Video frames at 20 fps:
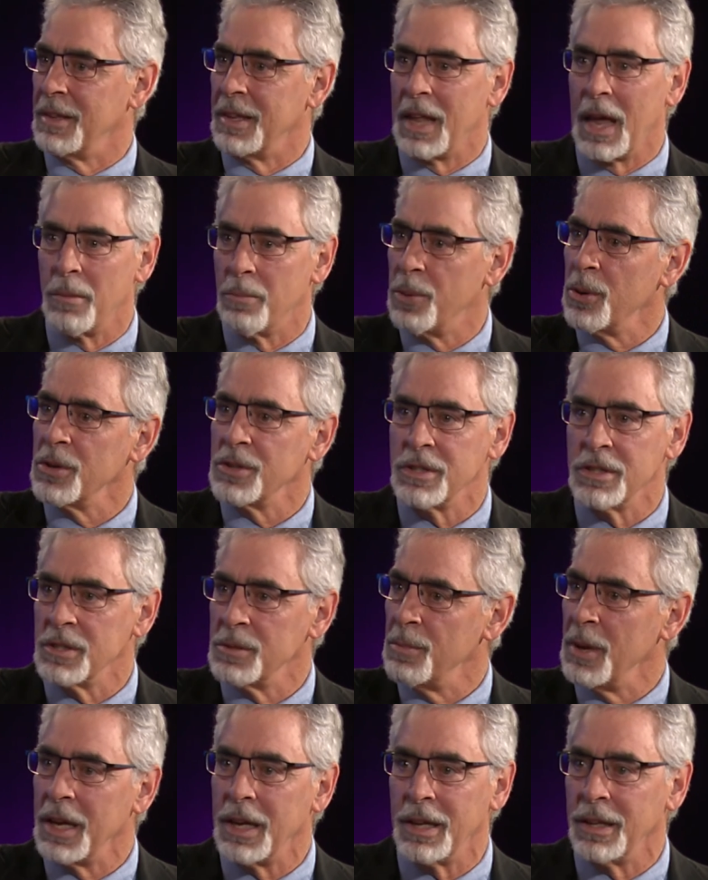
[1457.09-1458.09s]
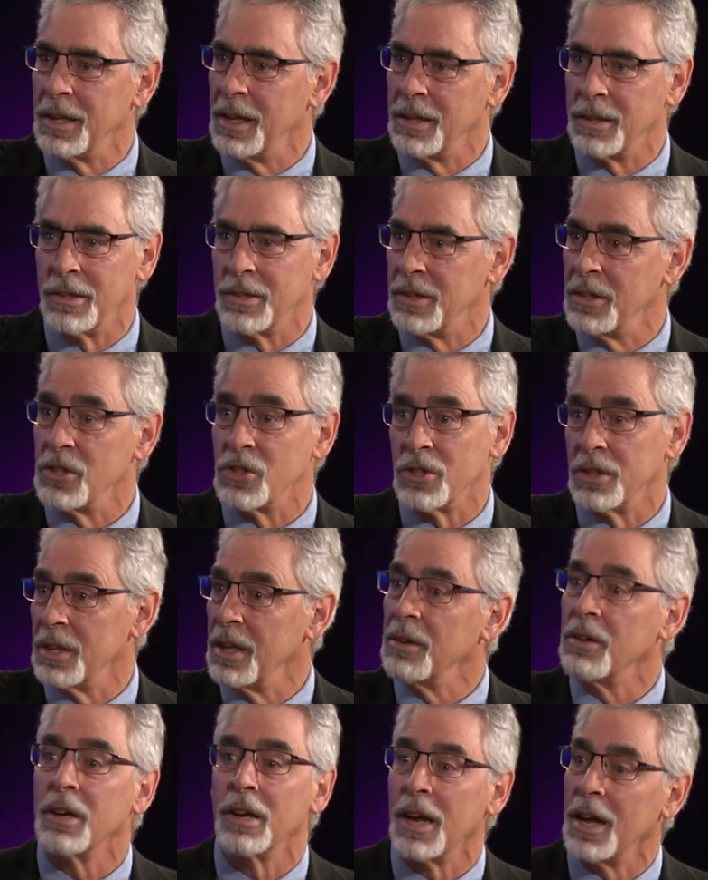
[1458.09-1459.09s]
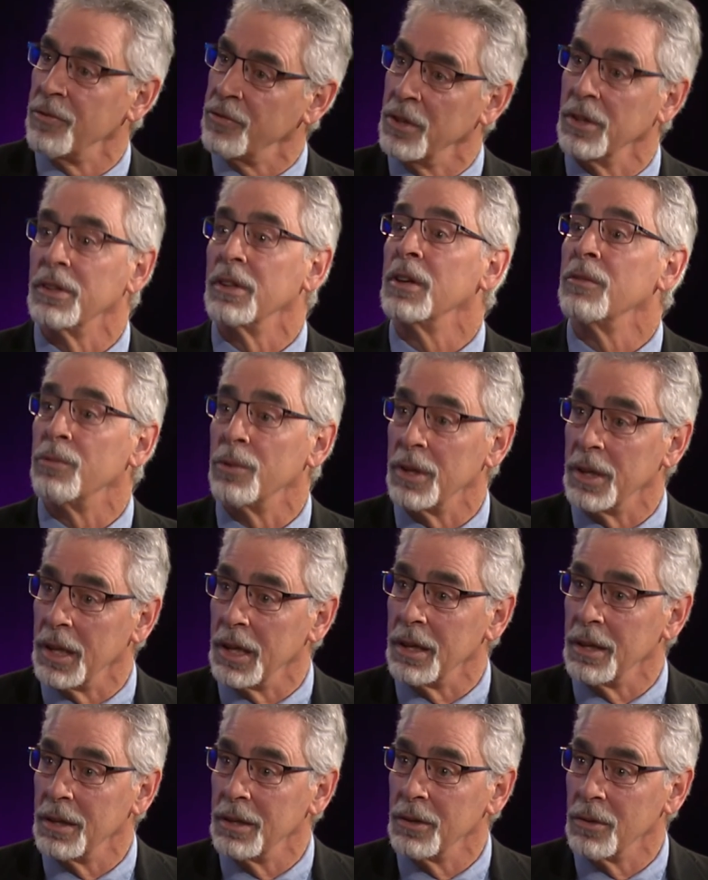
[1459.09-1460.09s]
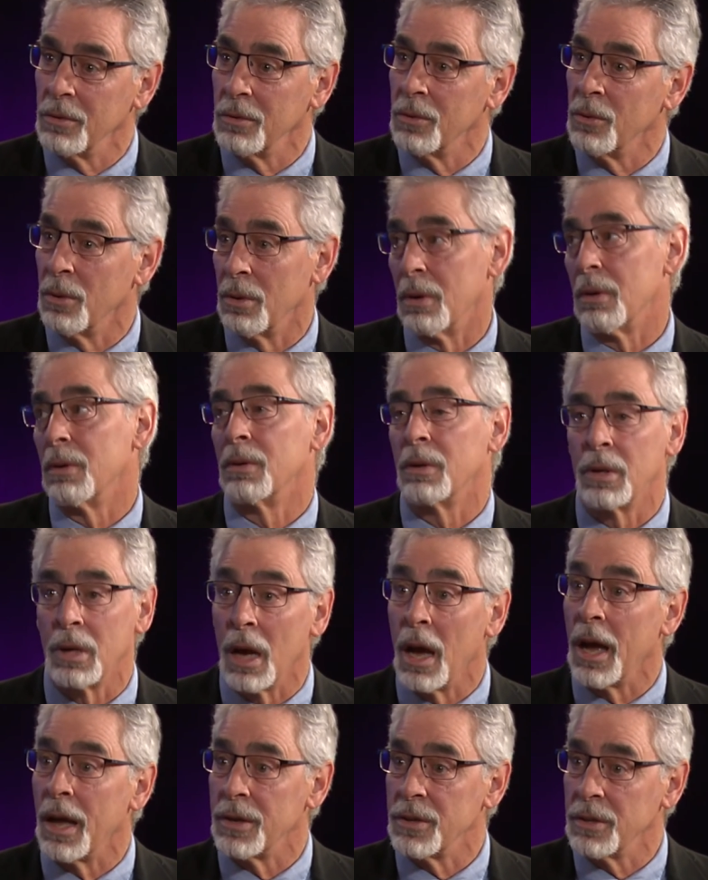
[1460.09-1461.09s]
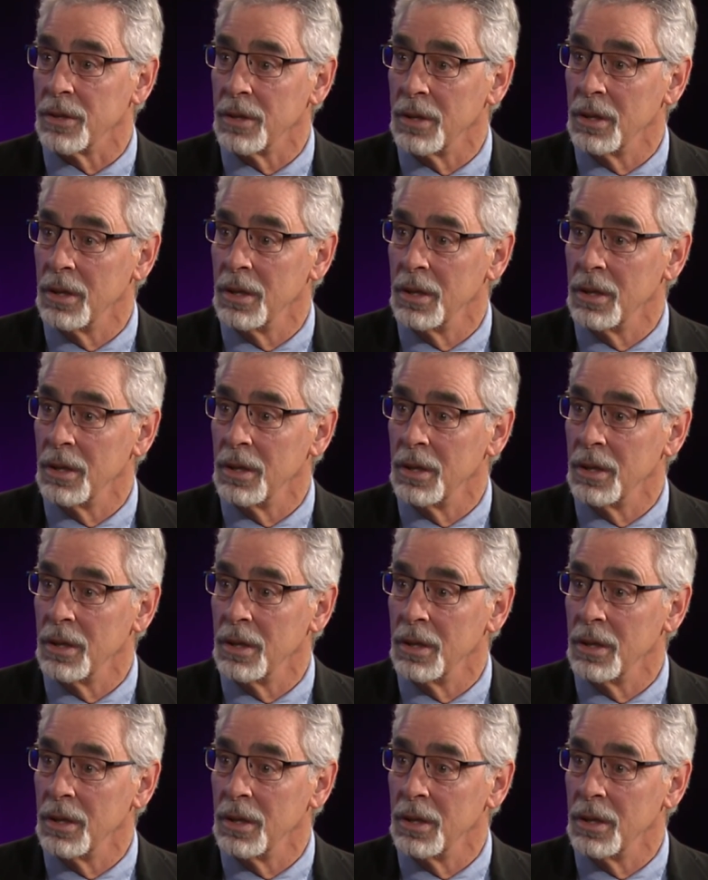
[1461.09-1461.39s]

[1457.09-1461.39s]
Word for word: that person's making that decision. They're going to have to live with it or not. Yeah.